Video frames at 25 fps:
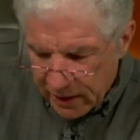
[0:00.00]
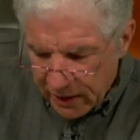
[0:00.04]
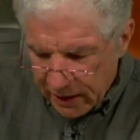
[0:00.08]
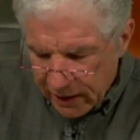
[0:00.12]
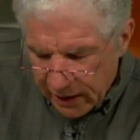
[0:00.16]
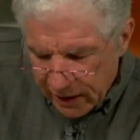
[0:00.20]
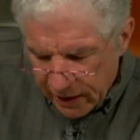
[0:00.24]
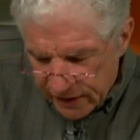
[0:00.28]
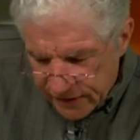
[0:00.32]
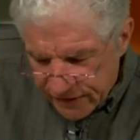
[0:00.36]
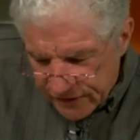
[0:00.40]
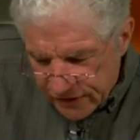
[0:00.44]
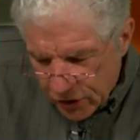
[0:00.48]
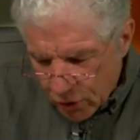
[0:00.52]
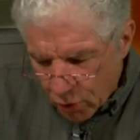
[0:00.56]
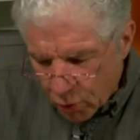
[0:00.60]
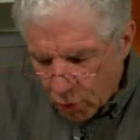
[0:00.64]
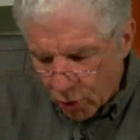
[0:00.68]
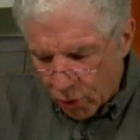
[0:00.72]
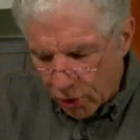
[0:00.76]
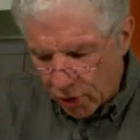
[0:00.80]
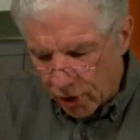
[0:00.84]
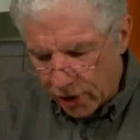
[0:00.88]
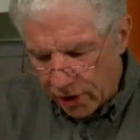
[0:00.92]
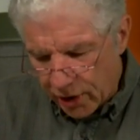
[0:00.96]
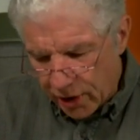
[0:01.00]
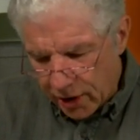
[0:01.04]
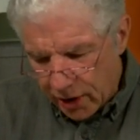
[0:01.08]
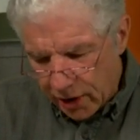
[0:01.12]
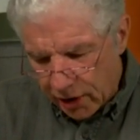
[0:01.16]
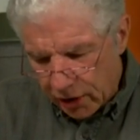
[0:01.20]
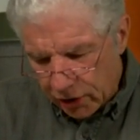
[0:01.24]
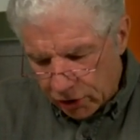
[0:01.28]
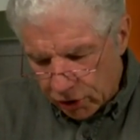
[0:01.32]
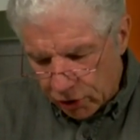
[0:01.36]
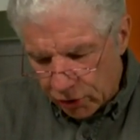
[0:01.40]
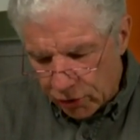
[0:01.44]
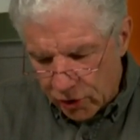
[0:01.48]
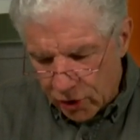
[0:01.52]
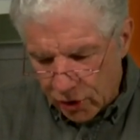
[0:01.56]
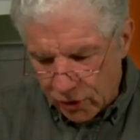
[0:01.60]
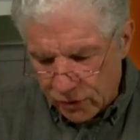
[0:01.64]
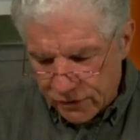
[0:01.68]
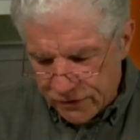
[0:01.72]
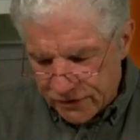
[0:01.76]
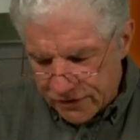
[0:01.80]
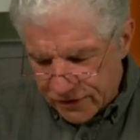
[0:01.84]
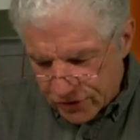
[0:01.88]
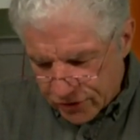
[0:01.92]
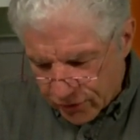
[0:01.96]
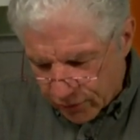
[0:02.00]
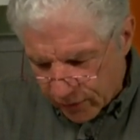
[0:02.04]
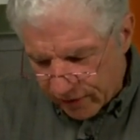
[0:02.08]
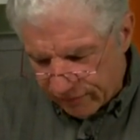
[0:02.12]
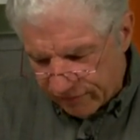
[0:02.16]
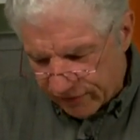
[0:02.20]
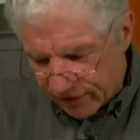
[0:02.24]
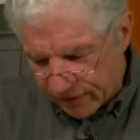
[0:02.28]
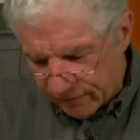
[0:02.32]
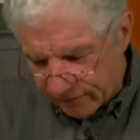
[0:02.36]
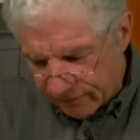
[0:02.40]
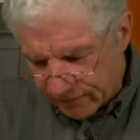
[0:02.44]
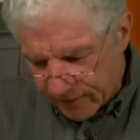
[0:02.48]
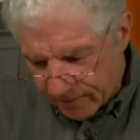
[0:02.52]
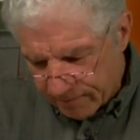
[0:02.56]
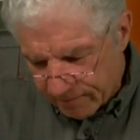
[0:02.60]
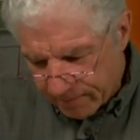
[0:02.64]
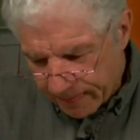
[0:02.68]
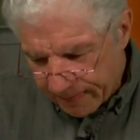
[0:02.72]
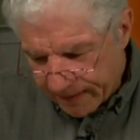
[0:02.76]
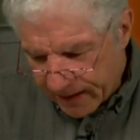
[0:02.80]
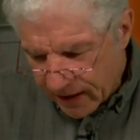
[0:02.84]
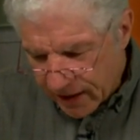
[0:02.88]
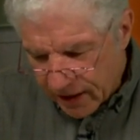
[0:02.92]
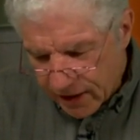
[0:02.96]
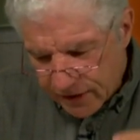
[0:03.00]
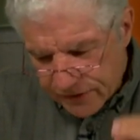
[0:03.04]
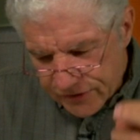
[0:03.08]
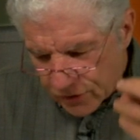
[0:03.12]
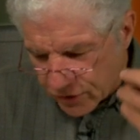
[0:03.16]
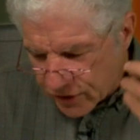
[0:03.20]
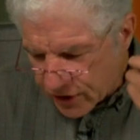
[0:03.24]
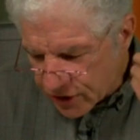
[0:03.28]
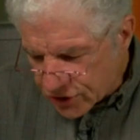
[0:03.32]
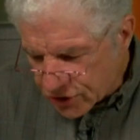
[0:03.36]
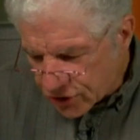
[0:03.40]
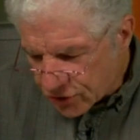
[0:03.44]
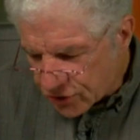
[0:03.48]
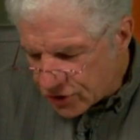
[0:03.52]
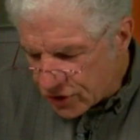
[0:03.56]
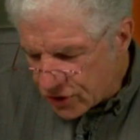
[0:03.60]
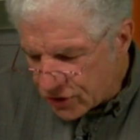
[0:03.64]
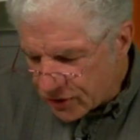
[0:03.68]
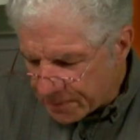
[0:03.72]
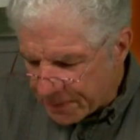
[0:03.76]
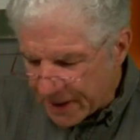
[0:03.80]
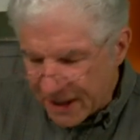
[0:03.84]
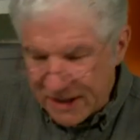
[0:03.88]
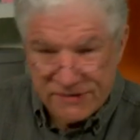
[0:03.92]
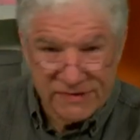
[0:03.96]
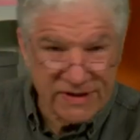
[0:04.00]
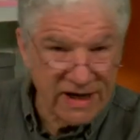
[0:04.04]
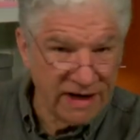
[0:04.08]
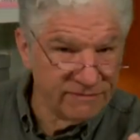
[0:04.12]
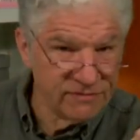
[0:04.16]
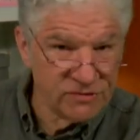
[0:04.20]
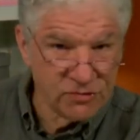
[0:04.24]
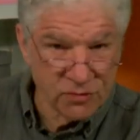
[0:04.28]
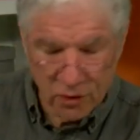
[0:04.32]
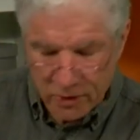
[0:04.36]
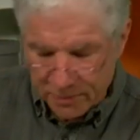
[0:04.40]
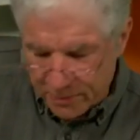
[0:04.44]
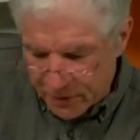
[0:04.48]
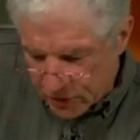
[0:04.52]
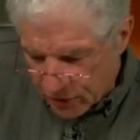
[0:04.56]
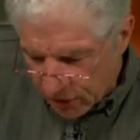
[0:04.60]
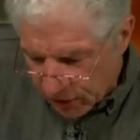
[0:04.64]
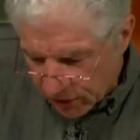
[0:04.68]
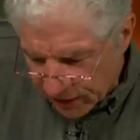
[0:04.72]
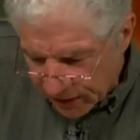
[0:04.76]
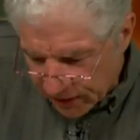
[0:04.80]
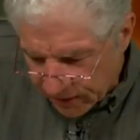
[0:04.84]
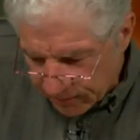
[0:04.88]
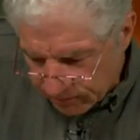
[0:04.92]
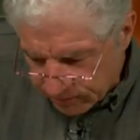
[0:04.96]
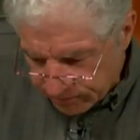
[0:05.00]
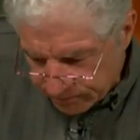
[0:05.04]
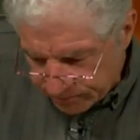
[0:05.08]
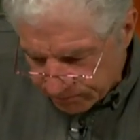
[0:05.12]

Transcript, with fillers: It is a corn glucose derivative. So does your toothpaste have sorbitol in it?